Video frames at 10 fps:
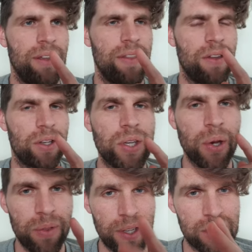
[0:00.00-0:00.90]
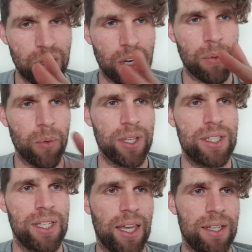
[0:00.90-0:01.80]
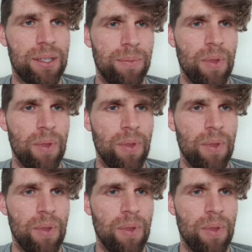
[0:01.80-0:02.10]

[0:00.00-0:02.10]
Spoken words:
there are two things you're going to be wanting to get,